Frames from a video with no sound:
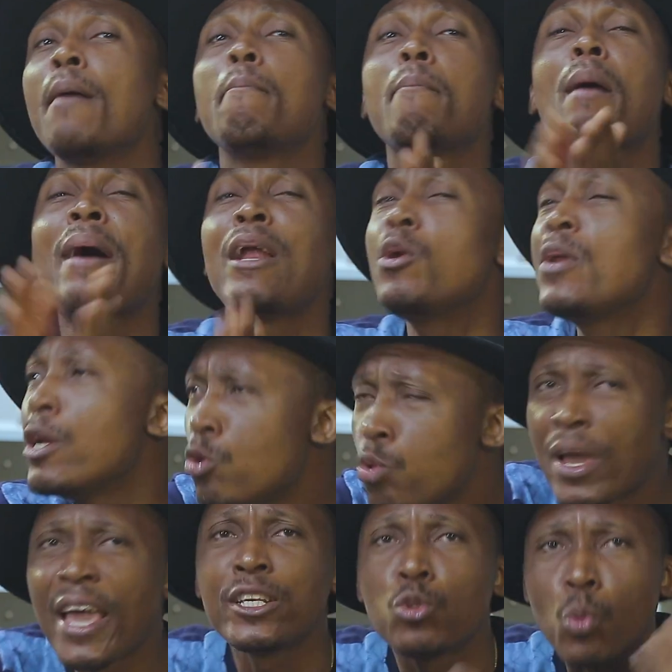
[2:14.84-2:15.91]
Baba, no, they
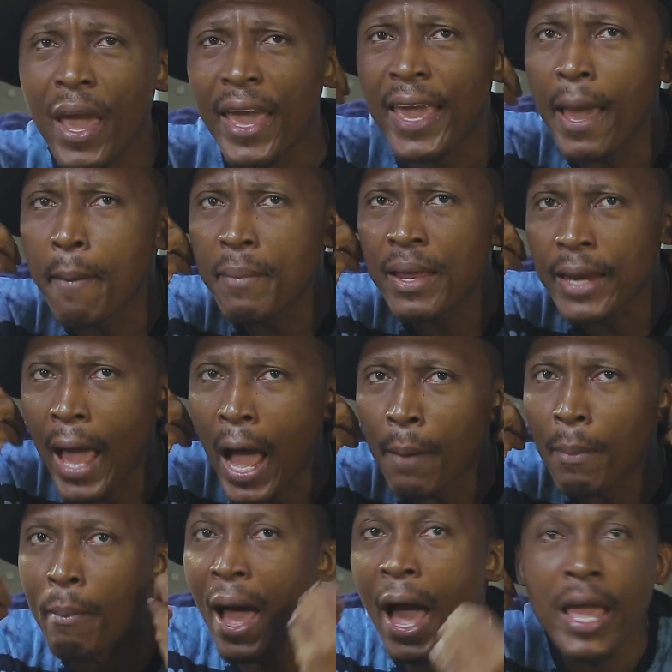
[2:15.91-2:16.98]
look elsewhere. Hear me
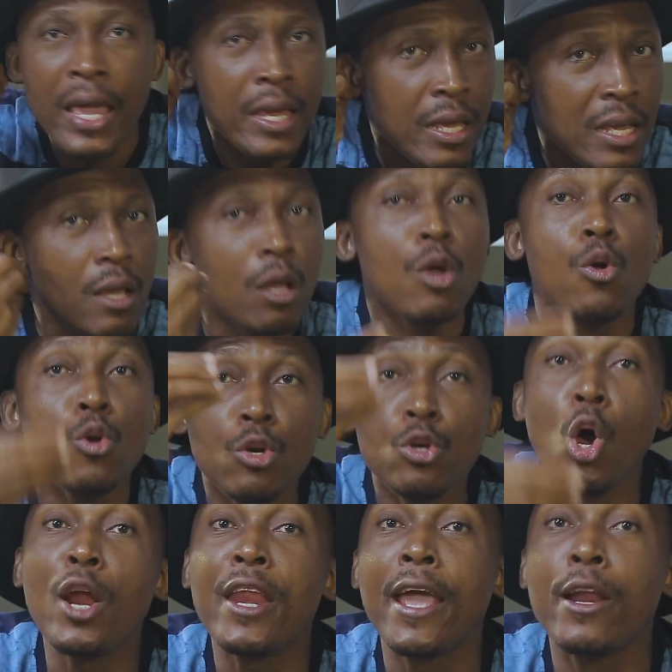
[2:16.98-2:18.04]
now, Baba.
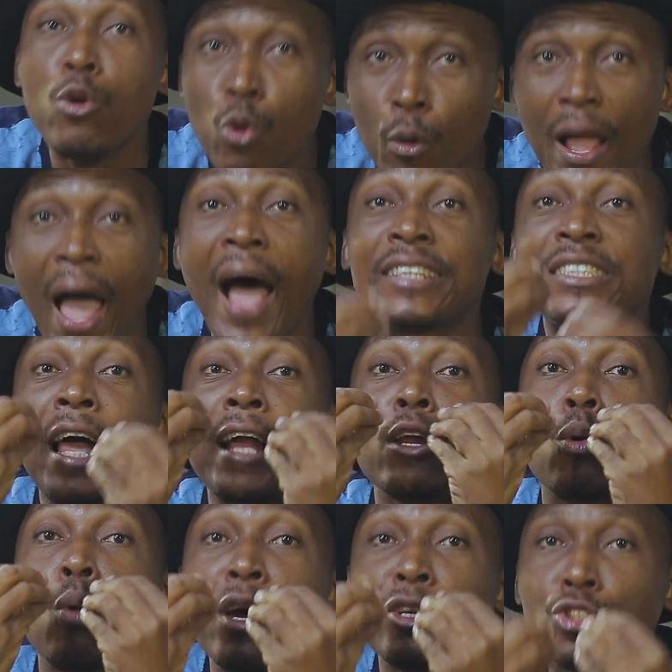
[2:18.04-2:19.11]
No, they look, answer
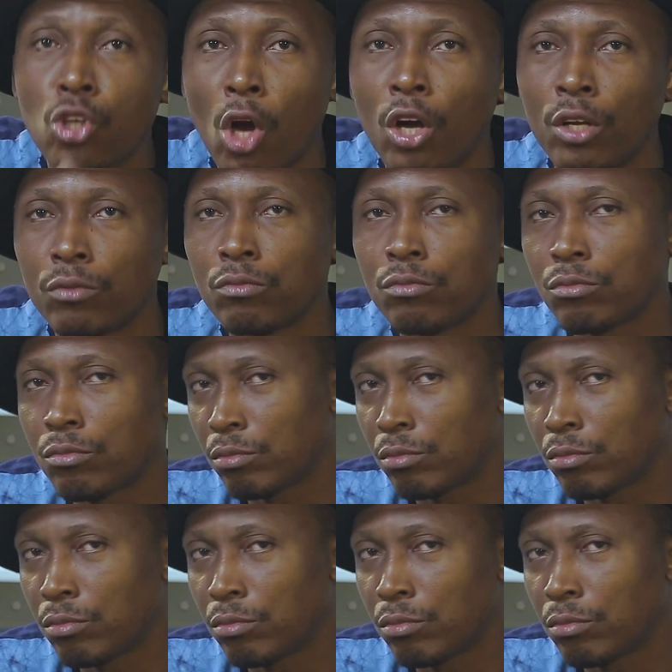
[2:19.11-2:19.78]
the question.